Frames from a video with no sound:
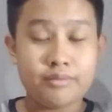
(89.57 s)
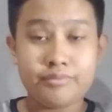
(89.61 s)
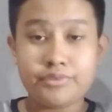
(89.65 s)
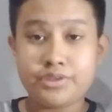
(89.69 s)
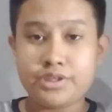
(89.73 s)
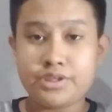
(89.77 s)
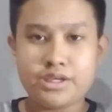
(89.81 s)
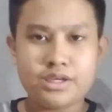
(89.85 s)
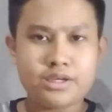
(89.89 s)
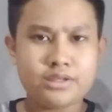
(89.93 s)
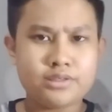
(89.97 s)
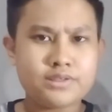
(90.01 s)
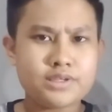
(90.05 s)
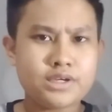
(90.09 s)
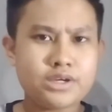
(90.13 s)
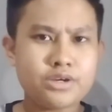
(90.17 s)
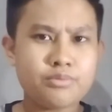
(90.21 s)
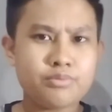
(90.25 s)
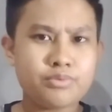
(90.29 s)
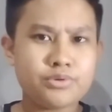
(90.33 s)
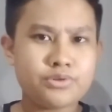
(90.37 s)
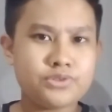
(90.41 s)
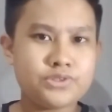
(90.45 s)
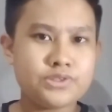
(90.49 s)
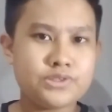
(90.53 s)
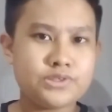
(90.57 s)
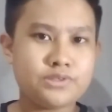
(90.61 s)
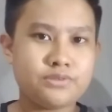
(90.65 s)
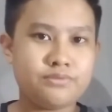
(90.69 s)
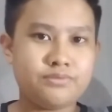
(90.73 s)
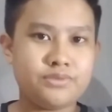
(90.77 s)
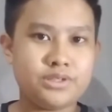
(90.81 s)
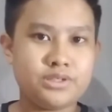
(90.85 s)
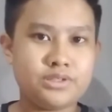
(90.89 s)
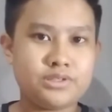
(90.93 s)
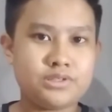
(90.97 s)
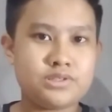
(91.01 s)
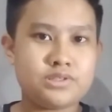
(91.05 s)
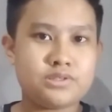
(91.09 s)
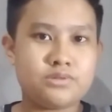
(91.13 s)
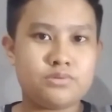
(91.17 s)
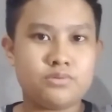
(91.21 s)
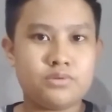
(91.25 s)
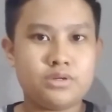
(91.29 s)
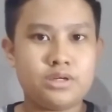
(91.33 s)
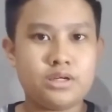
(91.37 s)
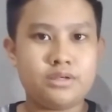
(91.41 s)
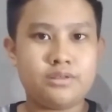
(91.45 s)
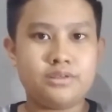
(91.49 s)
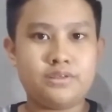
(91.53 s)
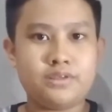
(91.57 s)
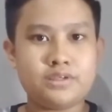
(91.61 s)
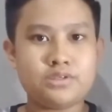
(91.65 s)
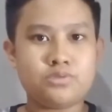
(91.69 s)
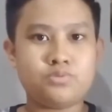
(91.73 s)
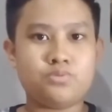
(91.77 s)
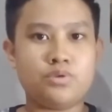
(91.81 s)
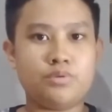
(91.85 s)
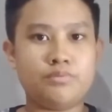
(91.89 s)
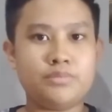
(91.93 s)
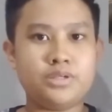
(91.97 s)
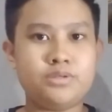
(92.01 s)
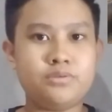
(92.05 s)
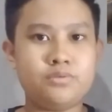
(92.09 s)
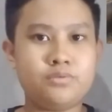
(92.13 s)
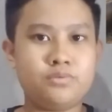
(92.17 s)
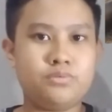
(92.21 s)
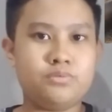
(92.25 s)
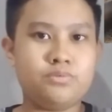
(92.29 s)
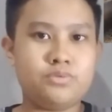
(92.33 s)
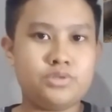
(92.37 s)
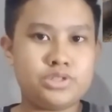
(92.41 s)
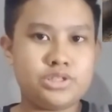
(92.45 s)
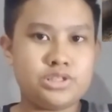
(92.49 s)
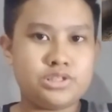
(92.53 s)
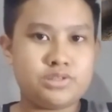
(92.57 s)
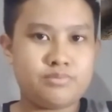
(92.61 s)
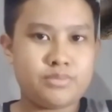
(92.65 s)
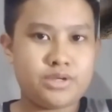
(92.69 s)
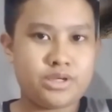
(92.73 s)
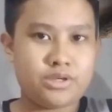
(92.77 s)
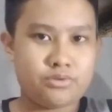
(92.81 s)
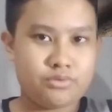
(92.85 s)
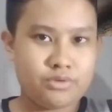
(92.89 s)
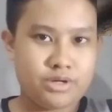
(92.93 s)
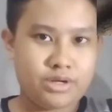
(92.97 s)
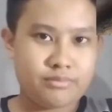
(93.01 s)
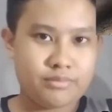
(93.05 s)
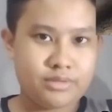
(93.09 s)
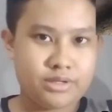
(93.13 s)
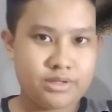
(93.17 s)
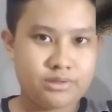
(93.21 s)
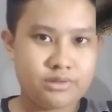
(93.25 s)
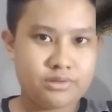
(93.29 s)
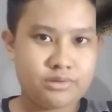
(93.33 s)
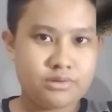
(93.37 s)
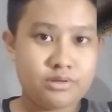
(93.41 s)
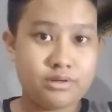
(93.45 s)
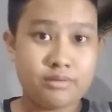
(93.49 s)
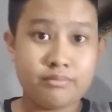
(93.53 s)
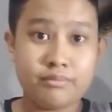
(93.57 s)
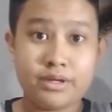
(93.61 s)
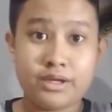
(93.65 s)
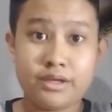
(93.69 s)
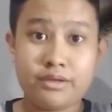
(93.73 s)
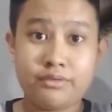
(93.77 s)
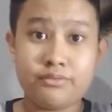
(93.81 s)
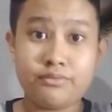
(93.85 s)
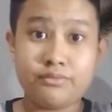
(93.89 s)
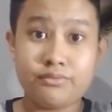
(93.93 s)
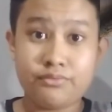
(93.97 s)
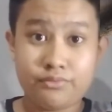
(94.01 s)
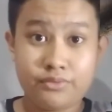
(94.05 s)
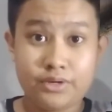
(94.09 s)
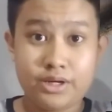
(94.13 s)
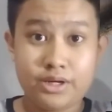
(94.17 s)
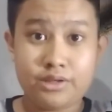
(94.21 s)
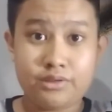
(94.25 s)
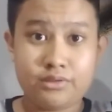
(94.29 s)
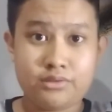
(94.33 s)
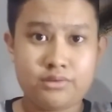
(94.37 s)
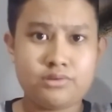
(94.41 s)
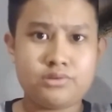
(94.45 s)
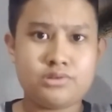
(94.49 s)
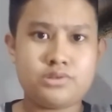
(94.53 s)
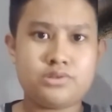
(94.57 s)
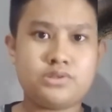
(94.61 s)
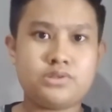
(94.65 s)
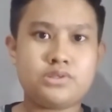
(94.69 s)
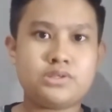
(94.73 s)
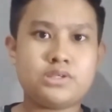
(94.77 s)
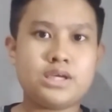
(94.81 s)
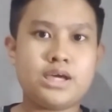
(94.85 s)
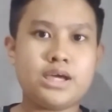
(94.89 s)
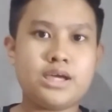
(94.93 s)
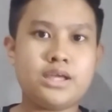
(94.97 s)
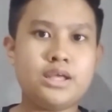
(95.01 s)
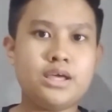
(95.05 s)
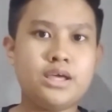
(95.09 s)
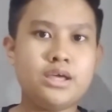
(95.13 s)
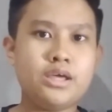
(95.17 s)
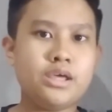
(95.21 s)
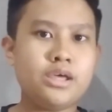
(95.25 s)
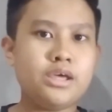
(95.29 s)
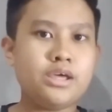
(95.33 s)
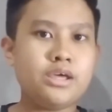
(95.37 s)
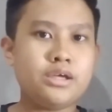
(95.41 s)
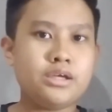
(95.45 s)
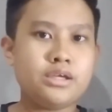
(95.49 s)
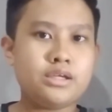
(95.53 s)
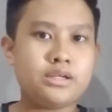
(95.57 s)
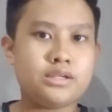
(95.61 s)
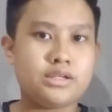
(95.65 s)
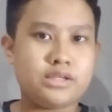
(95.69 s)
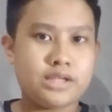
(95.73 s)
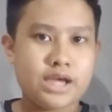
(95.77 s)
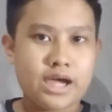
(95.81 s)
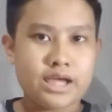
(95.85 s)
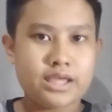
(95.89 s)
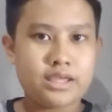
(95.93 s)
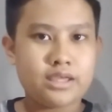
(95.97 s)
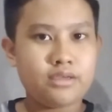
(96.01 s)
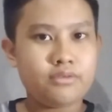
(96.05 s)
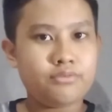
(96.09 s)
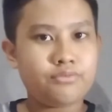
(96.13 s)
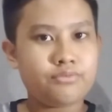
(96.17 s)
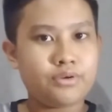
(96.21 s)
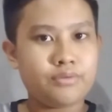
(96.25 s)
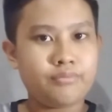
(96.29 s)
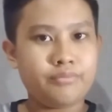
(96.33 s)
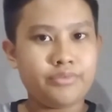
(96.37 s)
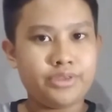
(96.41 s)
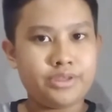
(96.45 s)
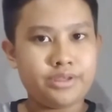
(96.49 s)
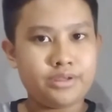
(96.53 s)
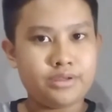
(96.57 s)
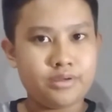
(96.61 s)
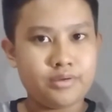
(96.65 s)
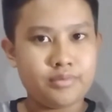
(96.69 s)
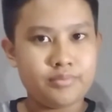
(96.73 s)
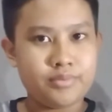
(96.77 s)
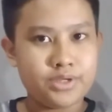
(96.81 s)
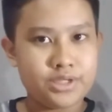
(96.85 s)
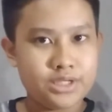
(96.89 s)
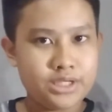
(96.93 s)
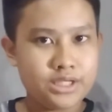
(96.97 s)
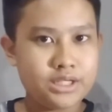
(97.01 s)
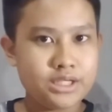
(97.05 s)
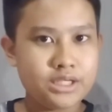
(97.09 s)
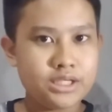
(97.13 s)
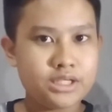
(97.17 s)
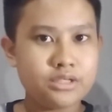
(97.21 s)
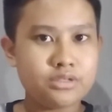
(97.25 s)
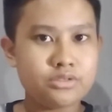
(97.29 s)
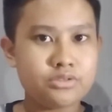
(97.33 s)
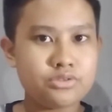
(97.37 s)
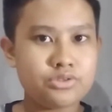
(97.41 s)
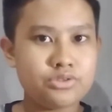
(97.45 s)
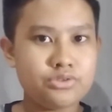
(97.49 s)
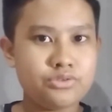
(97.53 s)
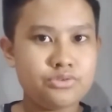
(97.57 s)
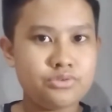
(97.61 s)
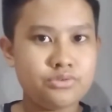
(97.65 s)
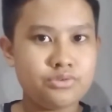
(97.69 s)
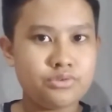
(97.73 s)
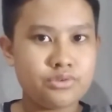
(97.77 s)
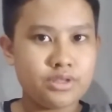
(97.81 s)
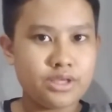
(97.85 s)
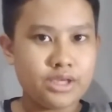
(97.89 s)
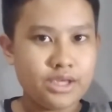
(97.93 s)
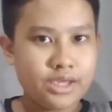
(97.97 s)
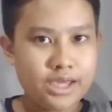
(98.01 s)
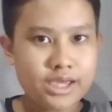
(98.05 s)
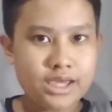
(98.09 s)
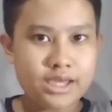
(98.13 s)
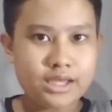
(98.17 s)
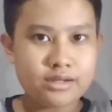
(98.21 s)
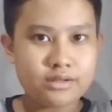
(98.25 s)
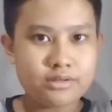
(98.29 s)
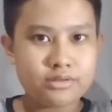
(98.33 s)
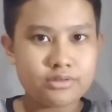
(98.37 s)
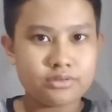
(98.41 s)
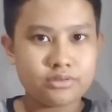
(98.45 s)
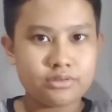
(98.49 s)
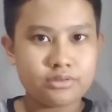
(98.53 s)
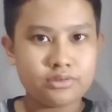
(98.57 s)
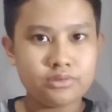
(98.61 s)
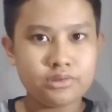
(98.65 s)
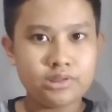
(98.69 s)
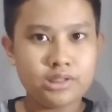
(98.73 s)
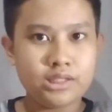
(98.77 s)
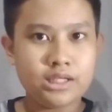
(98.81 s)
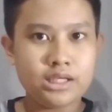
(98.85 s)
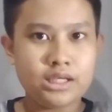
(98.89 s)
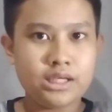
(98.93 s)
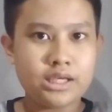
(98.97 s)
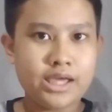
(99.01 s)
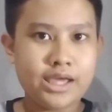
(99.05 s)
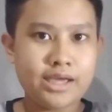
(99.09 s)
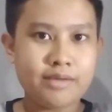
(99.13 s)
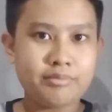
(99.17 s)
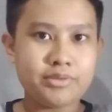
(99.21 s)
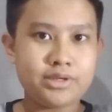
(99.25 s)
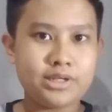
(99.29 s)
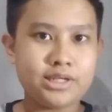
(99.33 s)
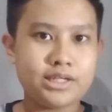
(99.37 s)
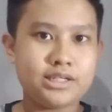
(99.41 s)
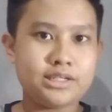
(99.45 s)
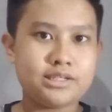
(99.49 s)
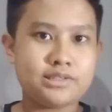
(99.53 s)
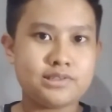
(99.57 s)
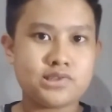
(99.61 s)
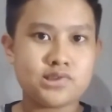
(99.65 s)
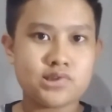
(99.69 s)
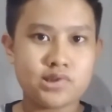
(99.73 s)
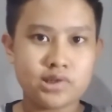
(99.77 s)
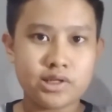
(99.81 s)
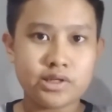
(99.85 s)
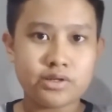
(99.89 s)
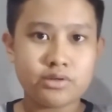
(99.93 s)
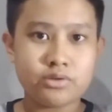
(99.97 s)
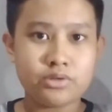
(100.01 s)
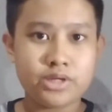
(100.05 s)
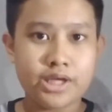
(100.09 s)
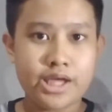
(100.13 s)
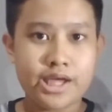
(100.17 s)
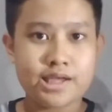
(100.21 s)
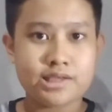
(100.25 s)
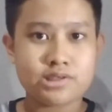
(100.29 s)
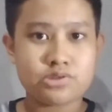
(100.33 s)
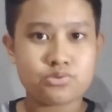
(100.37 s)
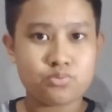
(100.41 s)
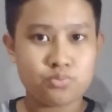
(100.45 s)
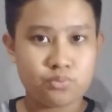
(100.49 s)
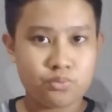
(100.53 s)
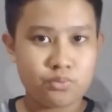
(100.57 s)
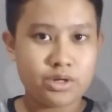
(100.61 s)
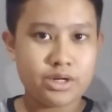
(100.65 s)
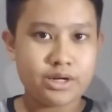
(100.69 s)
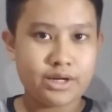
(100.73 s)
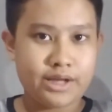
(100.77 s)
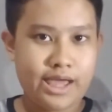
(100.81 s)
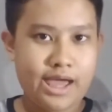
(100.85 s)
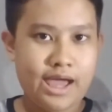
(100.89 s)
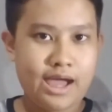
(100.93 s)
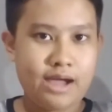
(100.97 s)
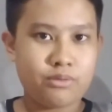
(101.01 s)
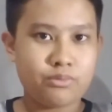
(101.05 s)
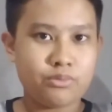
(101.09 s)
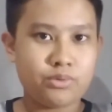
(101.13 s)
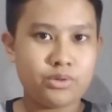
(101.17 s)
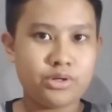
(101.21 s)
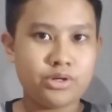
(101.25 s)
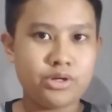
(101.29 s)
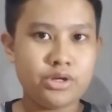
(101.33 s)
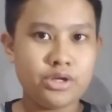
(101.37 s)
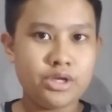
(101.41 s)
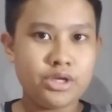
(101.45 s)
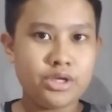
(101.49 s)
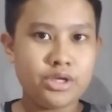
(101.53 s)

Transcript: the entire process of this woman, which is my grandmother on my father's side, dying from the beginning to the end only happened in as little as 1 hour